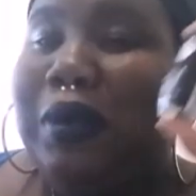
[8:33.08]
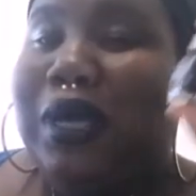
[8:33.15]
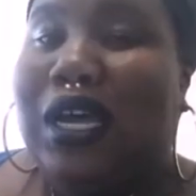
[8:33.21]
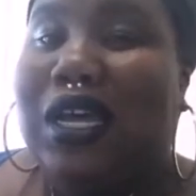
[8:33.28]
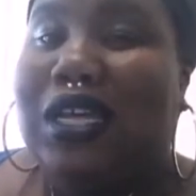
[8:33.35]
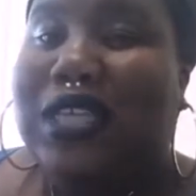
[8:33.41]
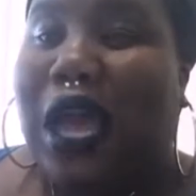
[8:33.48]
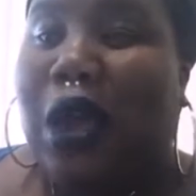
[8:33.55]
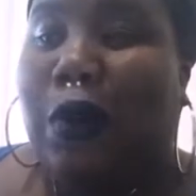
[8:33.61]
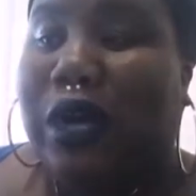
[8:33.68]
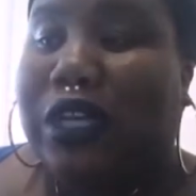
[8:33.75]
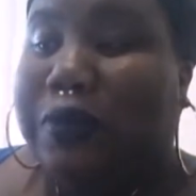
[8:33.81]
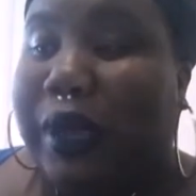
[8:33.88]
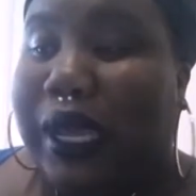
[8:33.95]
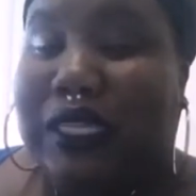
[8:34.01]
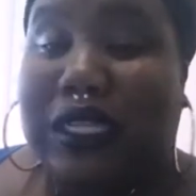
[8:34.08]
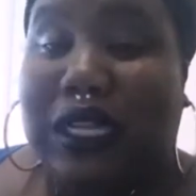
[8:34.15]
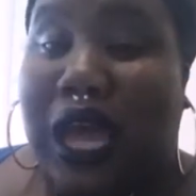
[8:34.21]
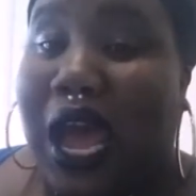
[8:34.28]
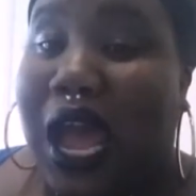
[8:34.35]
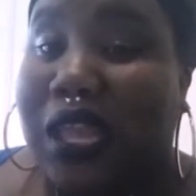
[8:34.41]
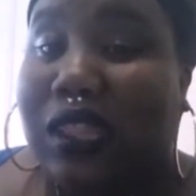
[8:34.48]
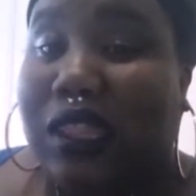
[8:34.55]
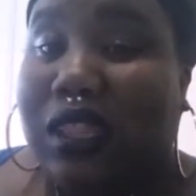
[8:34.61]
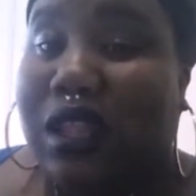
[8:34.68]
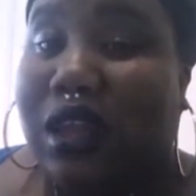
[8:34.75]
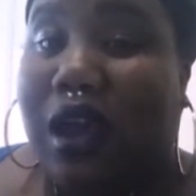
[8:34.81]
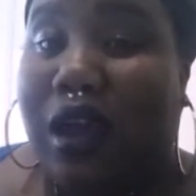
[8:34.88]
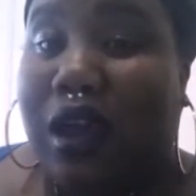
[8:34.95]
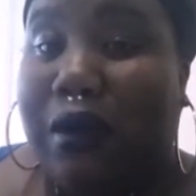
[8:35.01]
because I wash my hands a lot
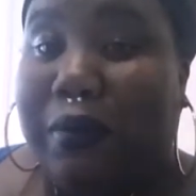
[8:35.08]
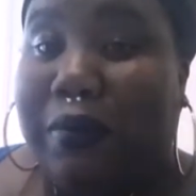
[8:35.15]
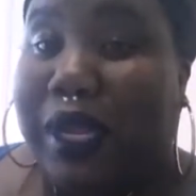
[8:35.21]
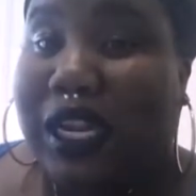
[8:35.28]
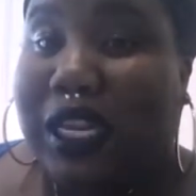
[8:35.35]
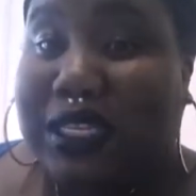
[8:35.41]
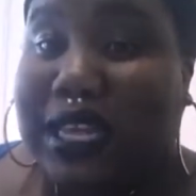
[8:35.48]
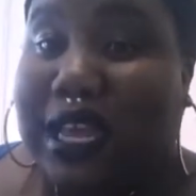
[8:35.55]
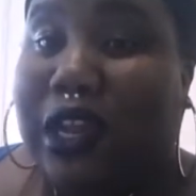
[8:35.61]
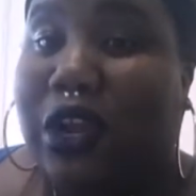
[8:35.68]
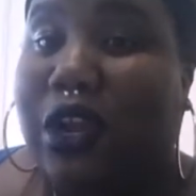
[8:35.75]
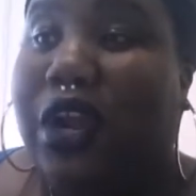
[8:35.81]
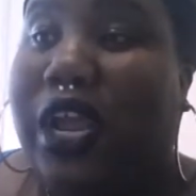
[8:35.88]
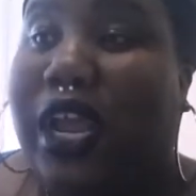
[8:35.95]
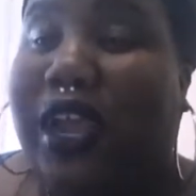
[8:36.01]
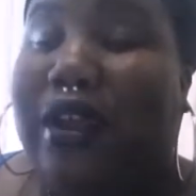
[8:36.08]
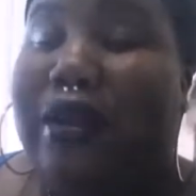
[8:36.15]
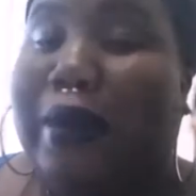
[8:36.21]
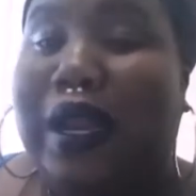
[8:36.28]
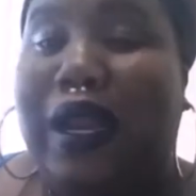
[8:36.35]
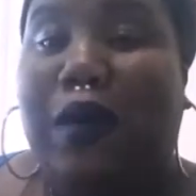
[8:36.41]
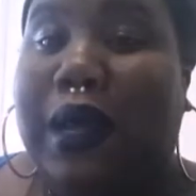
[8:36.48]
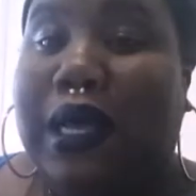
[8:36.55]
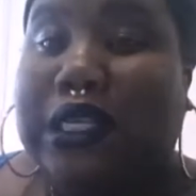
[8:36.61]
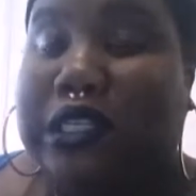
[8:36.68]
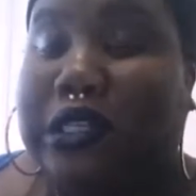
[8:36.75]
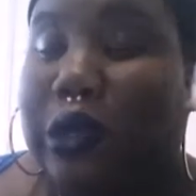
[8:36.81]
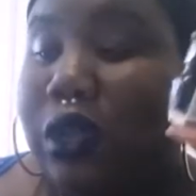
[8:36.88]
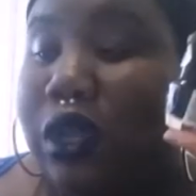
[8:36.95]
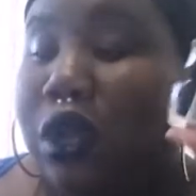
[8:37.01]
and um, being a teller and my nail polish
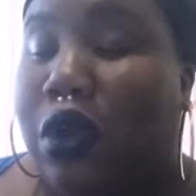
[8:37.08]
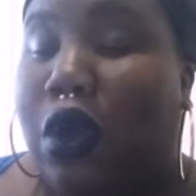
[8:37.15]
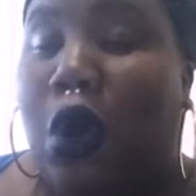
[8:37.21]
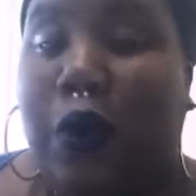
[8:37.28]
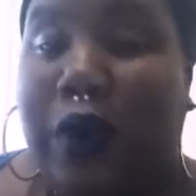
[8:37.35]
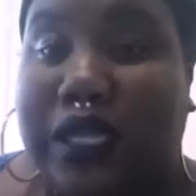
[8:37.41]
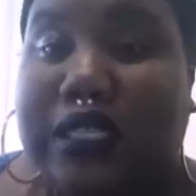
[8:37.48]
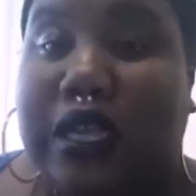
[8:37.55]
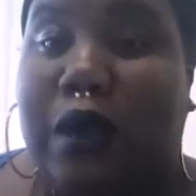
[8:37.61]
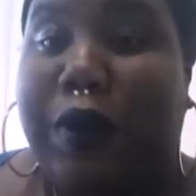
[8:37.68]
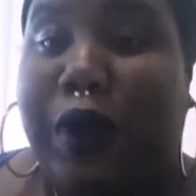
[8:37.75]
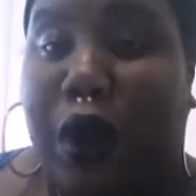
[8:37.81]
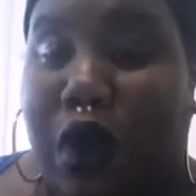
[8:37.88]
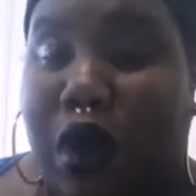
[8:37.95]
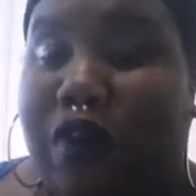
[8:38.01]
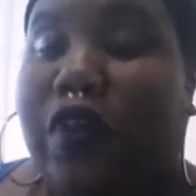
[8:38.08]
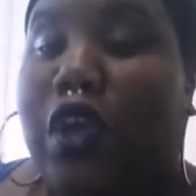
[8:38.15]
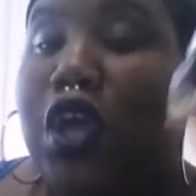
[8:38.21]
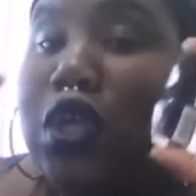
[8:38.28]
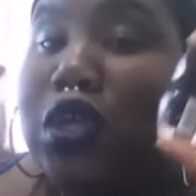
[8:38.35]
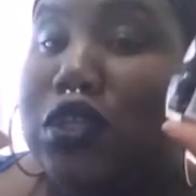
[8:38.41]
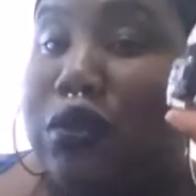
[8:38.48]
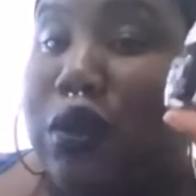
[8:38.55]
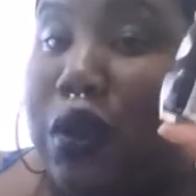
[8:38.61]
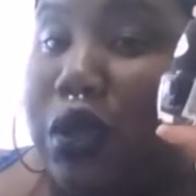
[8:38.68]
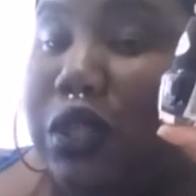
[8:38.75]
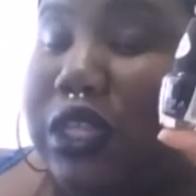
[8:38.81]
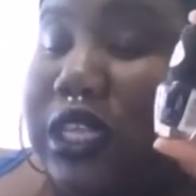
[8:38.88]
is only always coming off. So I heard